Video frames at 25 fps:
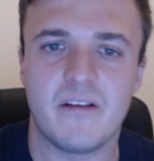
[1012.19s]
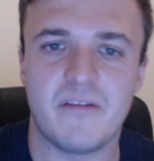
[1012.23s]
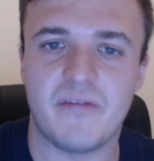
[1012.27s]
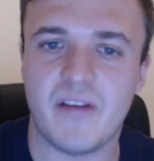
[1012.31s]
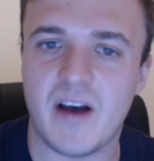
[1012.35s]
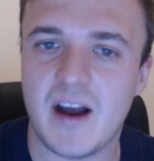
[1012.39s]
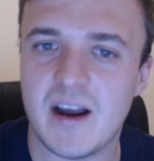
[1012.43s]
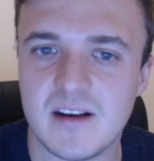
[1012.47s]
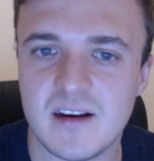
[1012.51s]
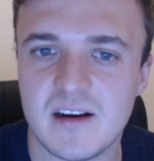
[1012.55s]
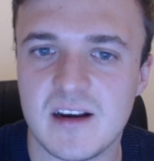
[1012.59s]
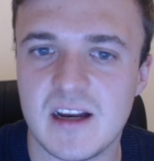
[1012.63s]

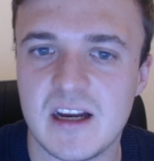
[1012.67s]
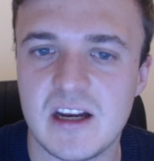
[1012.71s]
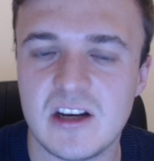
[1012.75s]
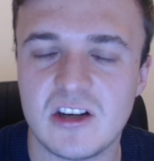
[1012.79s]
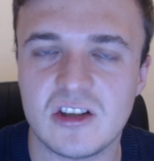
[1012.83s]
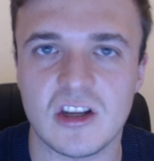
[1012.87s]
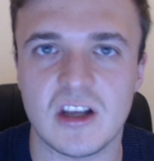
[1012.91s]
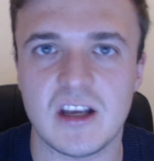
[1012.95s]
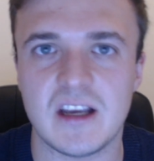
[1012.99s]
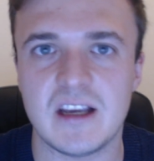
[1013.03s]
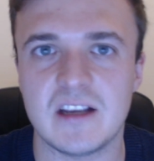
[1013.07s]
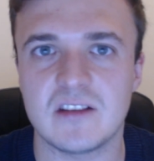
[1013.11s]
Find a
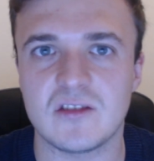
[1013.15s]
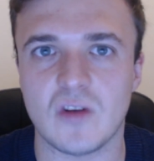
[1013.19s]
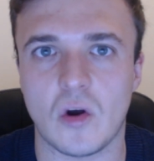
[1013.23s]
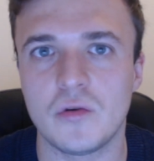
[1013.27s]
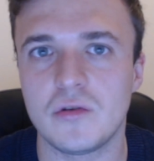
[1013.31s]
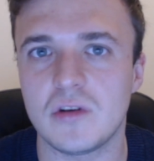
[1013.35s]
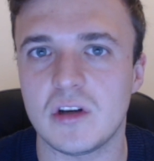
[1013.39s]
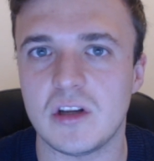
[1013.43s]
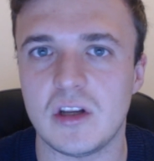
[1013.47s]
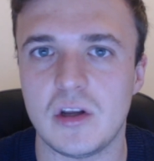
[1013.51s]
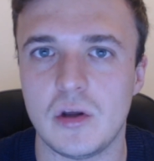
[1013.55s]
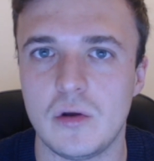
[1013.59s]
niche that is
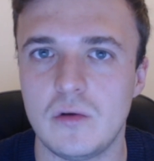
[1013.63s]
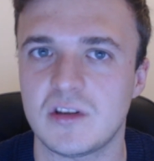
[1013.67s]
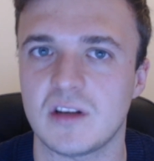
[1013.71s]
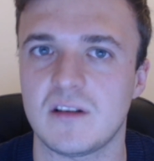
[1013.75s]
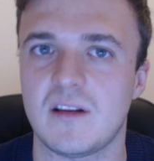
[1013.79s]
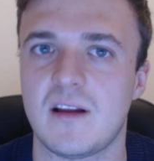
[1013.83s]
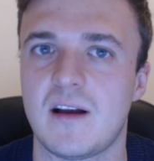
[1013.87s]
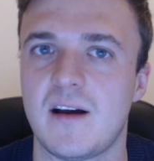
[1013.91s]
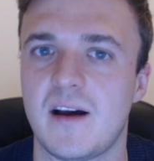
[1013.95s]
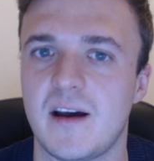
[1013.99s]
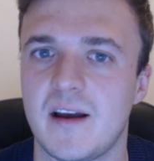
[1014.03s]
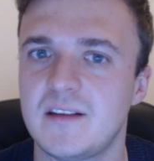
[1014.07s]

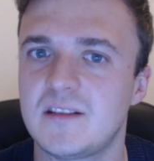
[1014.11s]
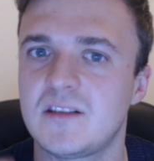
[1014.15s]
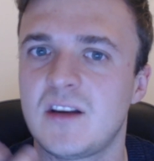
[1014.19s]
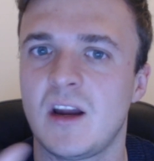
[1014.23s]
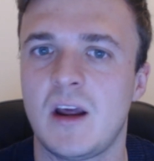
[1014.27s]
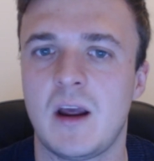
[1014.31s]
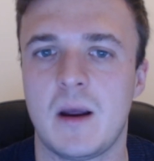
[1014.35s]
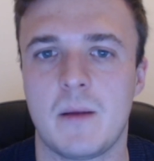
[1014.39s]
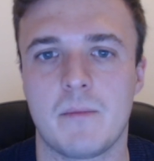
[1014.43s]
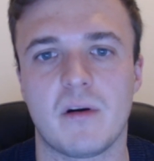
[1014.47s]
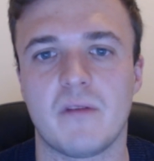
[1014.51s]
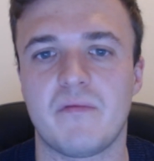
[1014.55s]
underutilized,
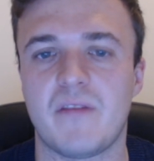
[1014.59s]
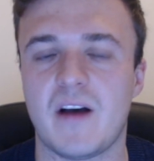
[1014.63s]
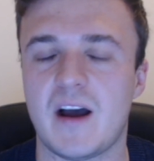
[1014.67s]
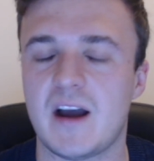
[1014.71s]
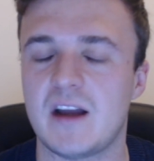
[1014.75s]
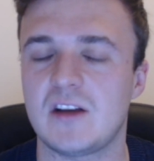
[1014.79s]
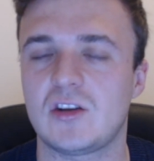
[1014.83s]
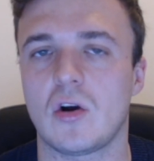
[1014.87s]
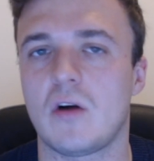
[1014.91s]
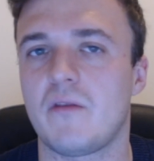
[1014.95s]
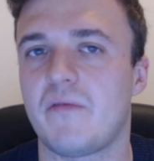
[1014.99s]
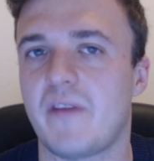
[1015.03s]

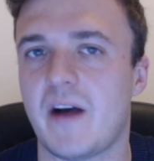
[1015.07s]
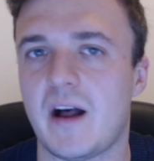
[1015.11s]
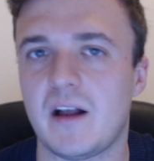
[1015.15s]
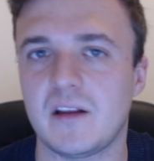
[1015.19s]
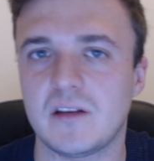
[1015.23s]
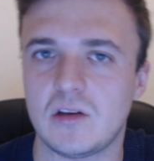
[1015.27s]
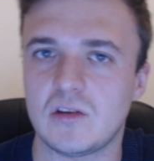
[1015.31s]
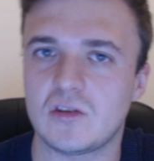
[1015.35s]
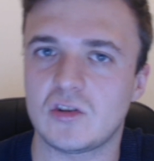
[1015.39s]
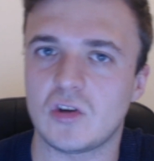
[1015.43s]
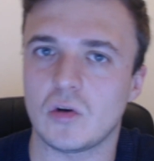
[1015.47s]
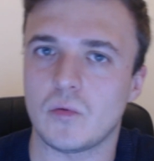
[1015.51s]
provide your
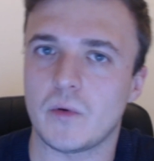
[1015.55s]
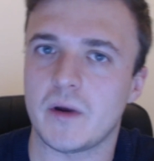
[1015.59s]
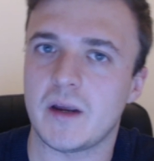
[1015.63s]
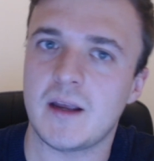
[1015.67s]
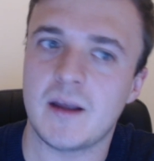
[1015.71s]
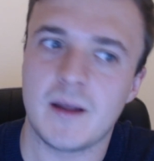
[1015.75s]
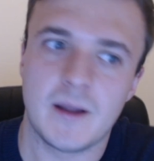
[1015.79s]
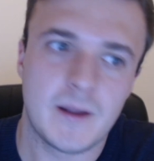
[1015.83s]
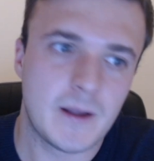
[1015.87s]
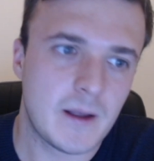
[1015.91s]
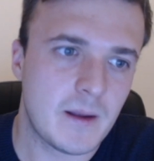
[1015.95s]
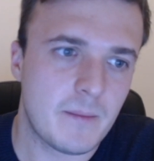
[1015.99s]
value to
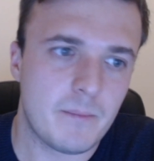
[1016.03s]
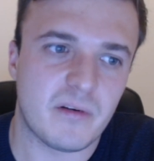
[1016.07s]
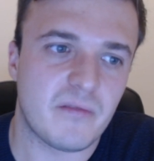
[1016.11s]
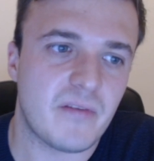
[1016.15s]
it,